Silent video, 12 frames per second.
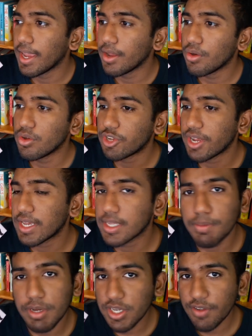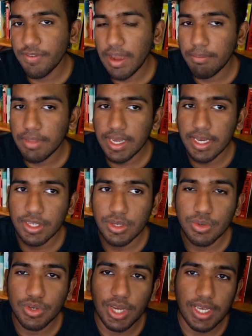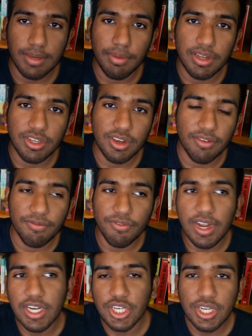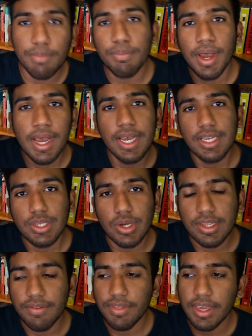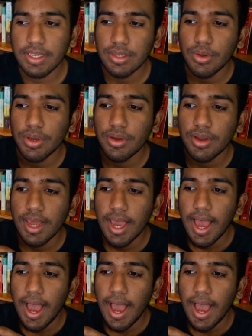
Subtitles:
you know, she has a bunch of family issues, she has a bunch of friendship sort of things going on,